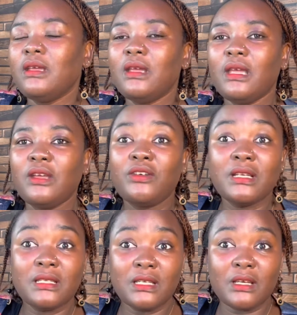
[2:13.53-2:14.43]

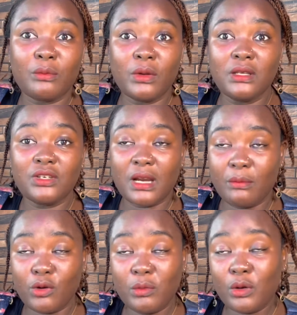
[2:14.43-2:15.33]
increased
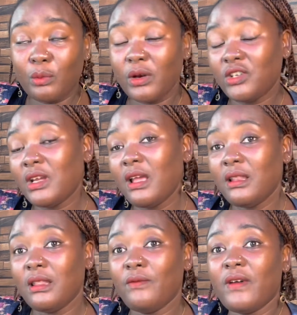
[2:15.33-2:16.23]
intra-abdominal pressure and
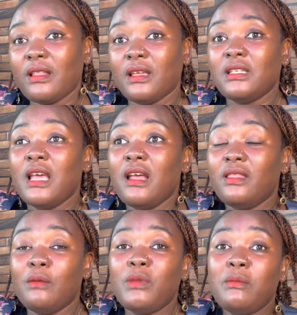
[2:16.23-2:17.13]
the fact that the
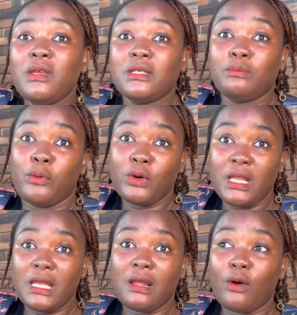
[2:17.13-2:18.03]
baby is
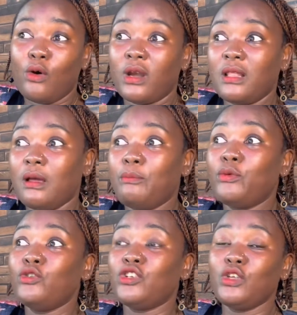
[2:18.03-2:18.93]
pulling, or rather
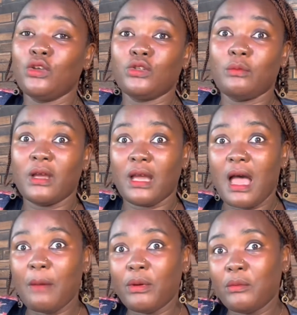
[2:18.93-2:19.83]
pushing, your stomach
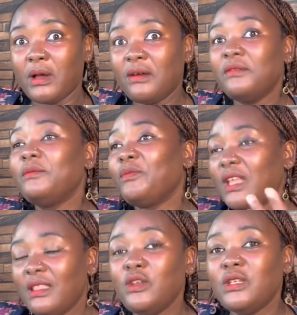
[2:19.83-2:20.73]
up above, and
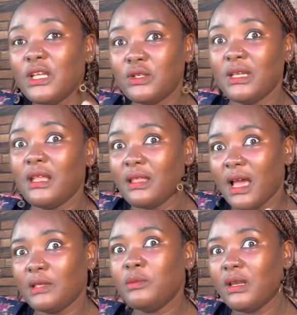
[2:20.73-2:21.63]
then you tend to get the
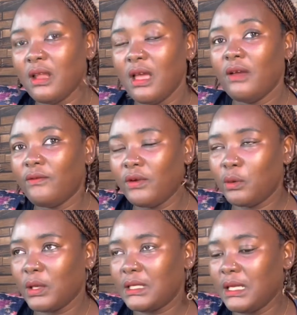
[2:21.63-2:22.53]
heartburn
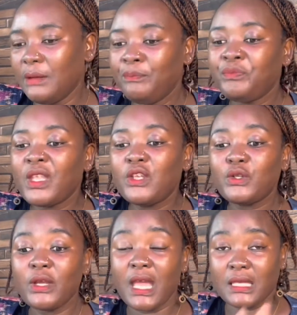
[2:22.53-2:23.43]
frequently. So
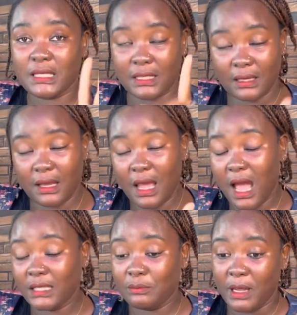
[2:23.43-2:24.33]
yes,
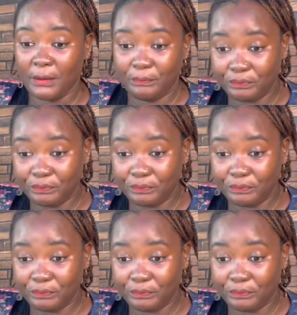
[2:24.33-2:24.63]
heartburn.